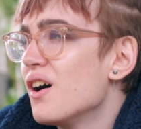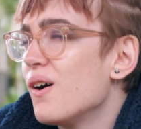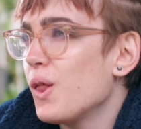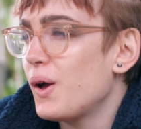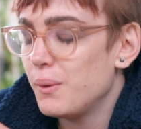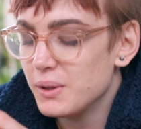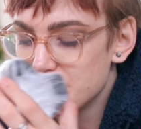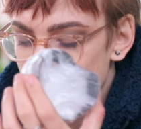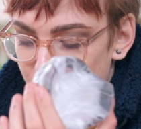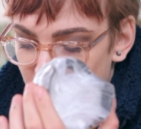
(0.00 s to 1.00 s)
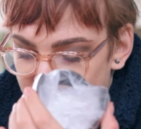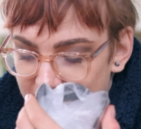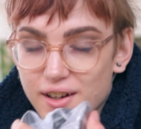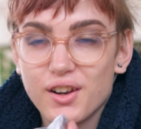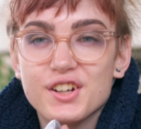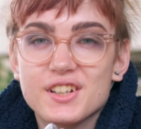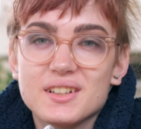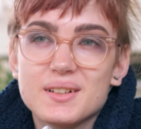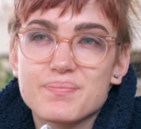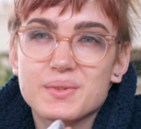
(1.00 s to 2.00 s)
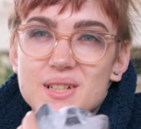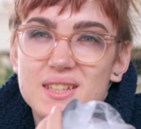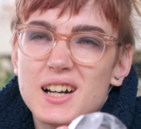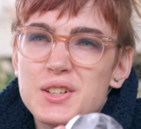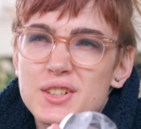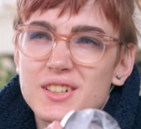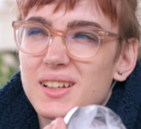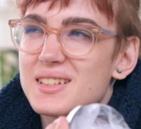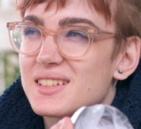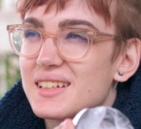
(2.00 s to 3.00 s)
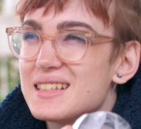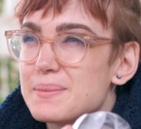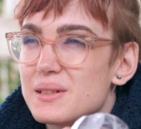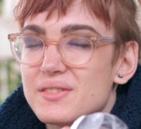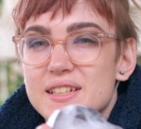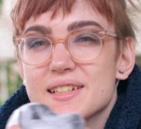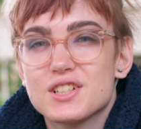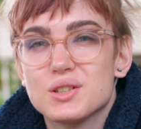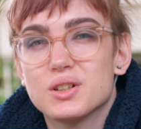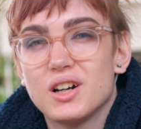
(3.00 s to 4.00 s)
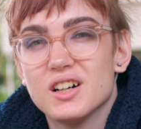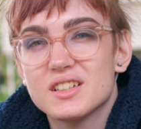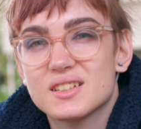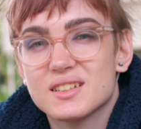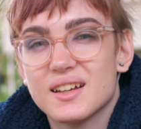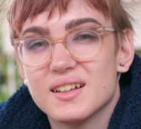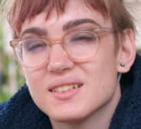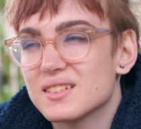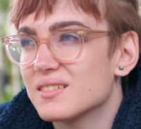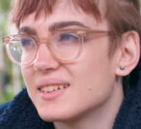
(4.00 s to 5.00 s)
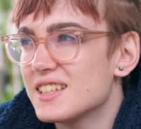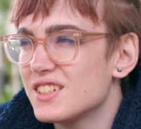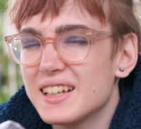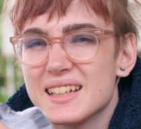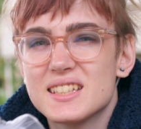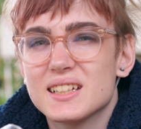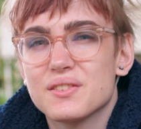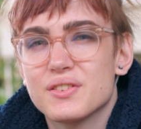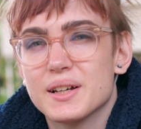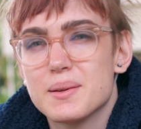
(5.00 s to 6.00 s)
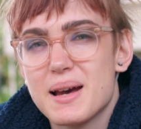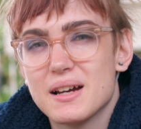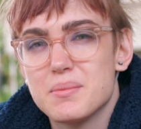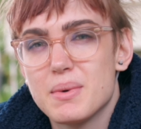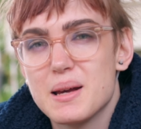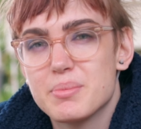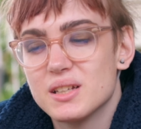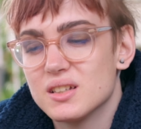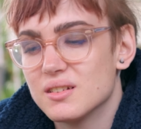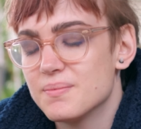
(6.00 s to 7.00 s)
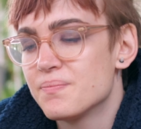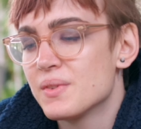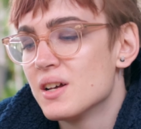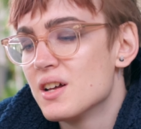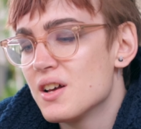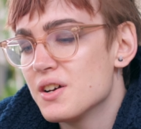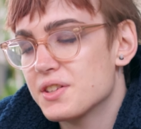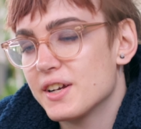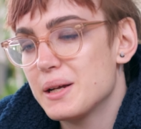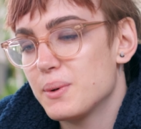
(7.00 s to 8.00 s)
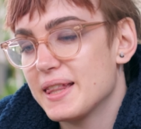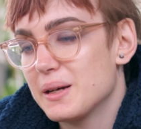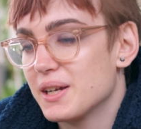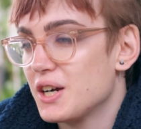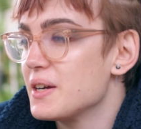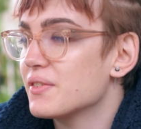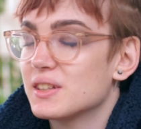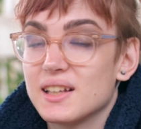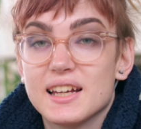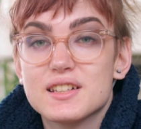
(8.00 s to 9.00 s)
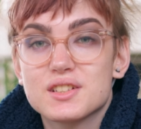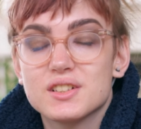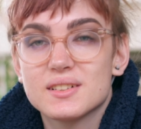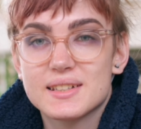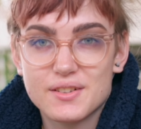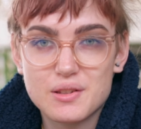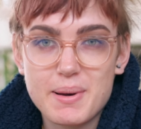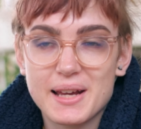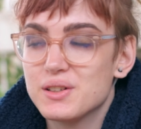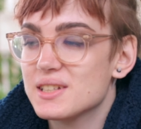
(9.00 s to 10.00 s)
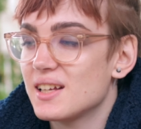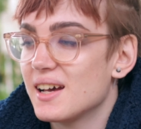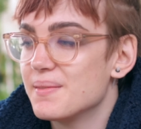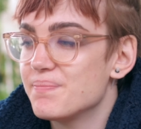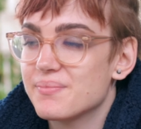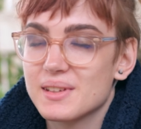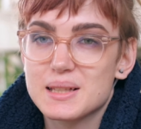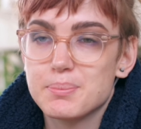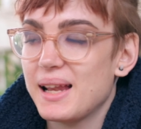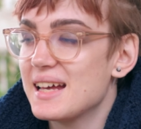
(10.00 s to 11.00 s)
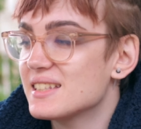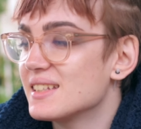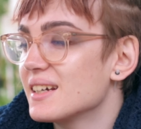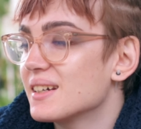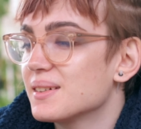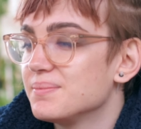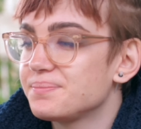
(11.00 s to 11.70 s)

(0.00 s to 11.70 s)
Although I would have preferred they included it, because $100 is a bit of an additional cost, and that's not an insignificant amount in my opinion. So anyway, there we go, we've got the lens hood. It's of the petal design, it's plastic,